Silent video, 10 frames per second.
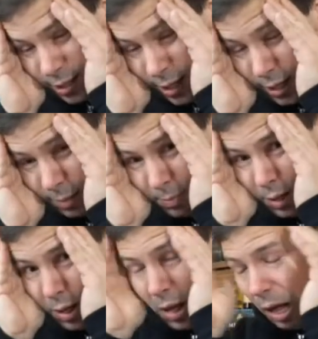
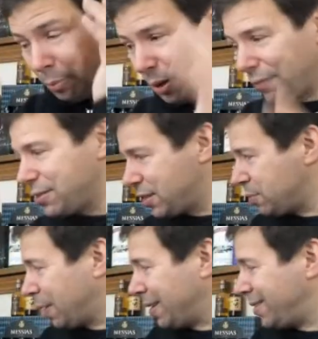I'll preface this
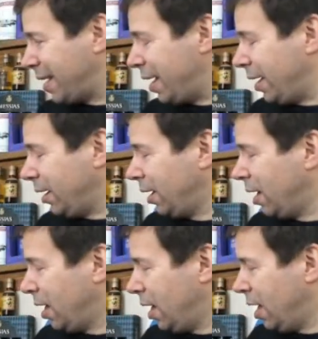by saying
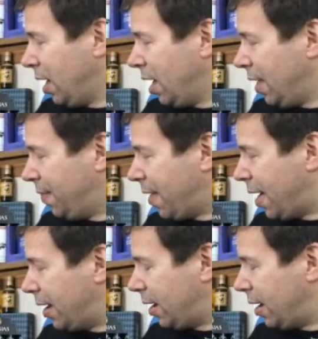
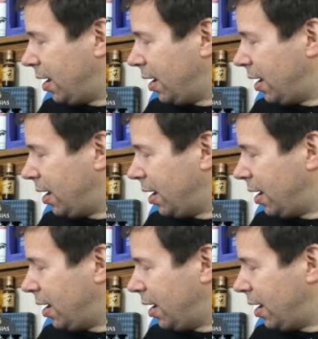that